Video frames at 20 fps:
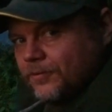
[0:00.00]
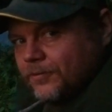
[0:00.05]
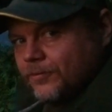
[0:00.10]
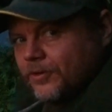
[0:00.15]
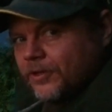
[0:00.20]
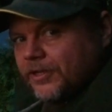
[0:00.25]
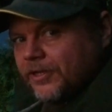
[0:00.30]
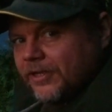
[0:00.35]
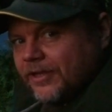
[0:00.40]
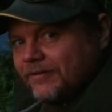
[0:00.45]

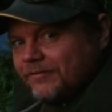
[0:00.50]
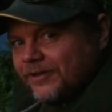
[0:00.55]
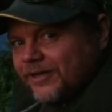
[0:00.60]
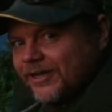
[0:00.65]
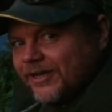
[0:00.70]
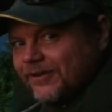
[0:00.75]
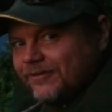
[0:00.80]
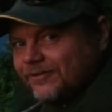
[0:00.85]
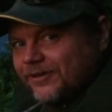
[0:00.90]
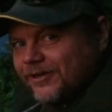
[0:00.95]
What a lovely
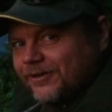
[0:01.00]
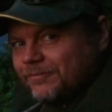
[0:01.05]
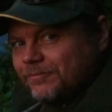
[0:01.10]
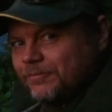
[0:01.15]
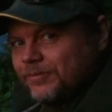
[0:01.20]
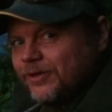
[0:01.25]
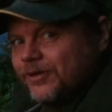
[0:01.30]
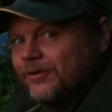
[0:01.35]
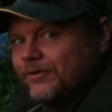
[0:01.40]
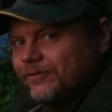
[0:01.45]
evening.
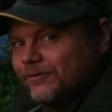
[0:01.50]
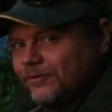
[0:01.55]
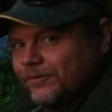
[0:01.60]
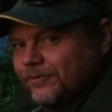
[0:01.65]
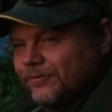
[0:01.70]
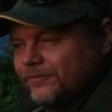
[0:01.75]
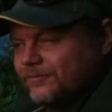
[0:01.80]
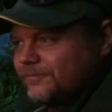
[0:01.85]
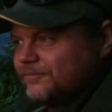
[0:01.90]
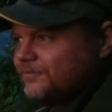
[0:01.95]
Beautiful,
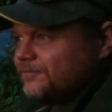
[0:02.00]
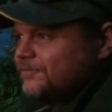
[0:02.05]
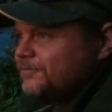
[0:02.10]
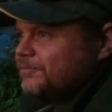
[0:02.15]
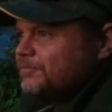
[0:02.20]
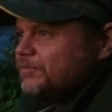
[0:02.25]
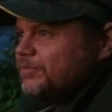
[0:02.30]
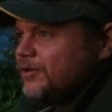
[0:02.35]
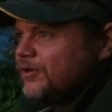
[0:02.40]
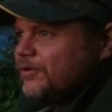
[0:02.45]

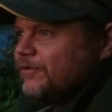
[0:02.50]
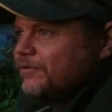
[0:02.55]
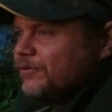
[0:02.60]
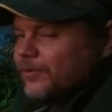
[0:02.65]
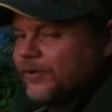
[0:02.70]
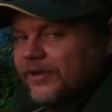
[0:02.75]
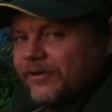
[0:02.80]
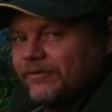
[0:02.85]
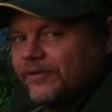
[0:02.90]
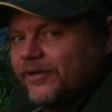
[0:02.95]

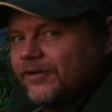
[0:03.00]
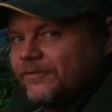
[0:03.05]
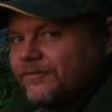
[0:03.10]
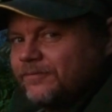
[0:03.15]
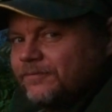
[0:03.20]
beautiful evening.